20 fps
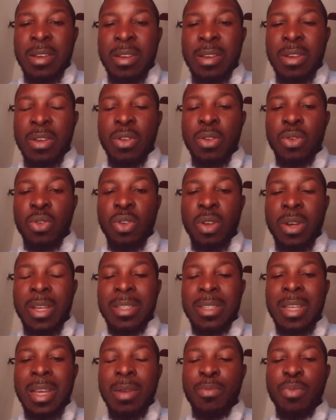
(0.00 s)
Do you
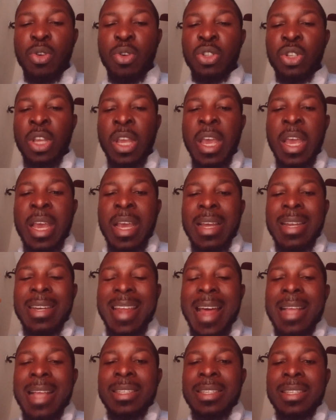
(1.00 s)
understand? But
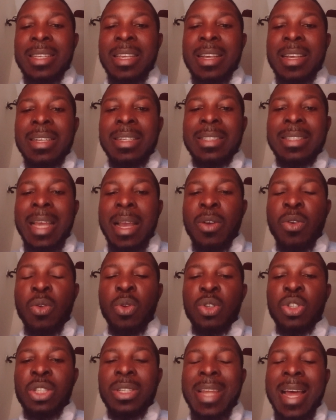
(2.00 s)
that
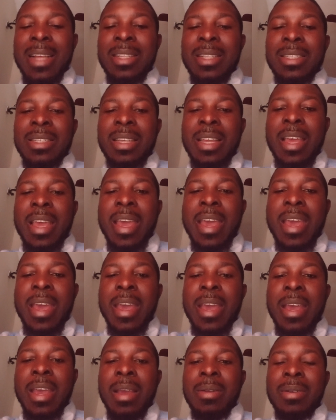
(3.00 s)
psychology, that
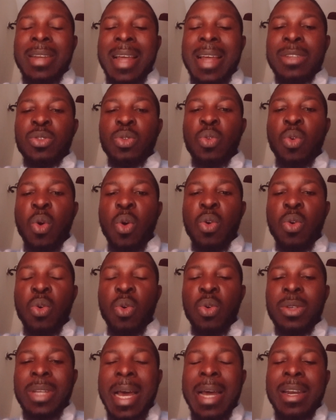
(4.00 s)

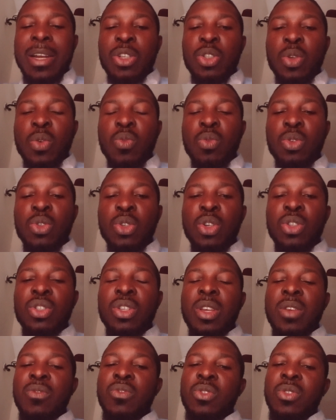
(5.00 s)
Google direction will just
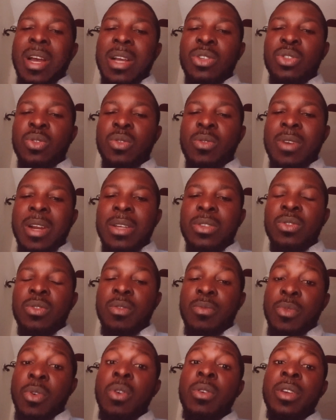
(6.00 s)
give you the assurance.
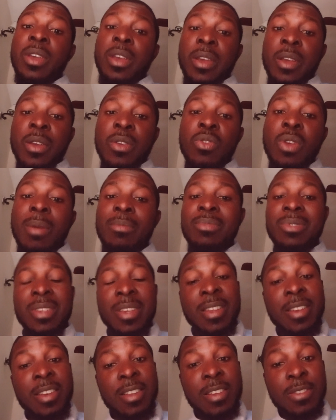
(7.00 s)
Okay, I'm
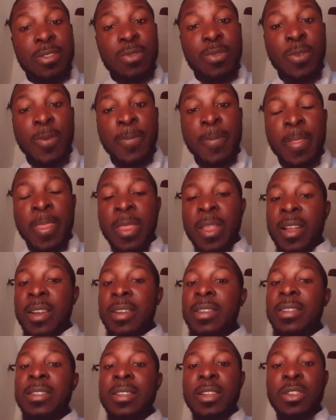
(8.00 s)
seeing this, so
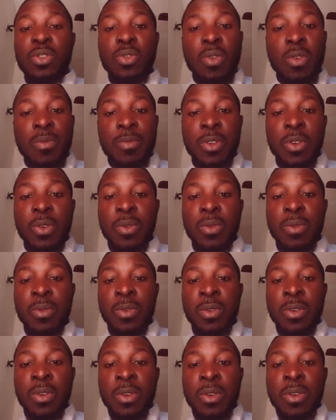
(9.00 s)
this thing is coming. Oh,
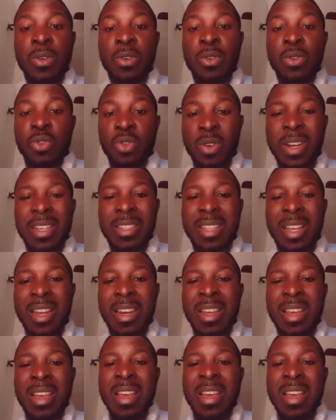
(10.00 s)
do you understand?